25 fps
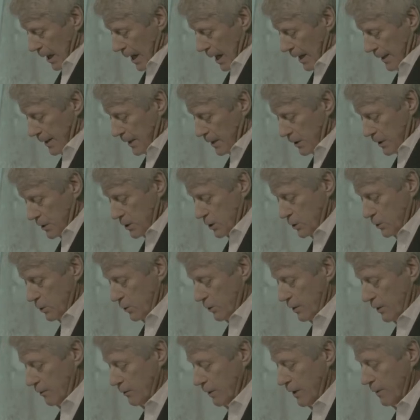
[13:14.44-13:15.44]
I think the
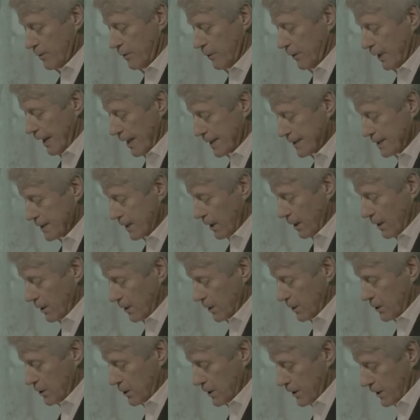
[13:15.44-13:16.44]
story of Grenfell gets
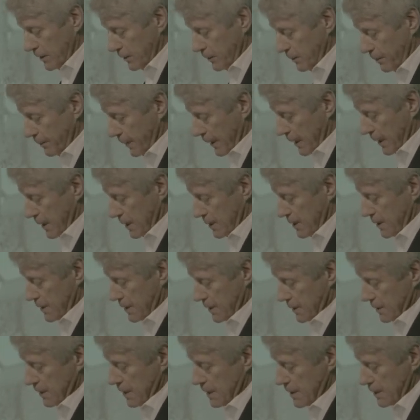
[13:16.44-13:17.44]
darker still
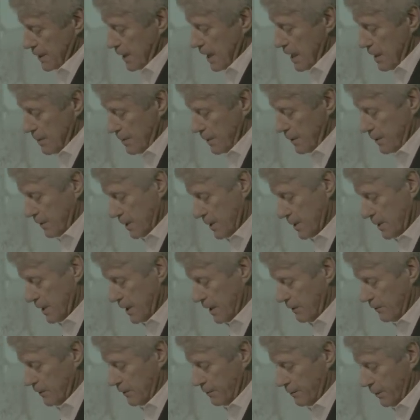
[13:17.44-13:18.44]
because these Labour and
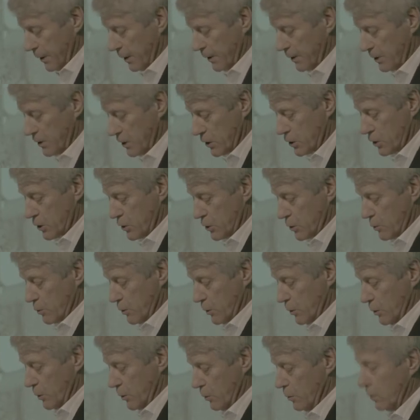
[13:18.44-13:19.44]
Conservative politicians
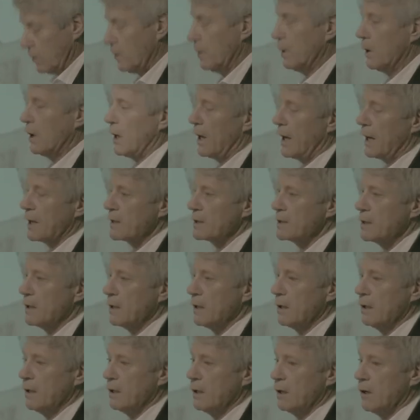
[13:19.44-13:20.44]
were all
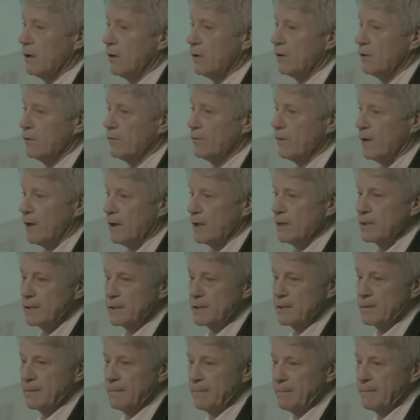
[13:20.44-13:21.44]
acting on
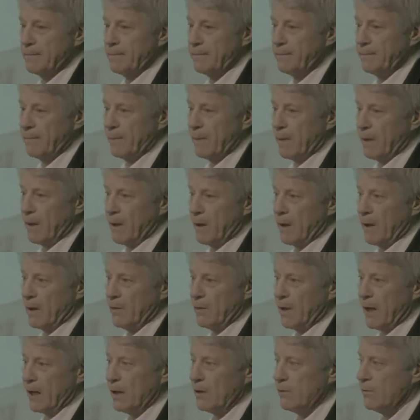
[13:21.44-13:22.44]
advice.
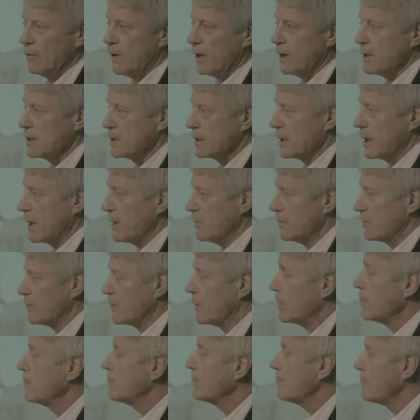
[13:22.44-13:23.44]
And that advice came
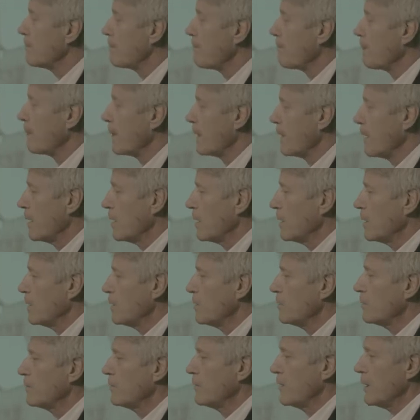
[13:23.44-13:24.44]
from
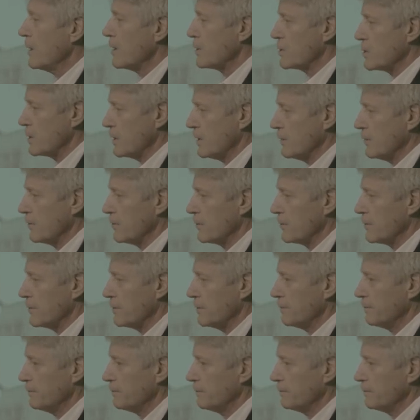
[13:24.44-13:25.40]
fire chiefs.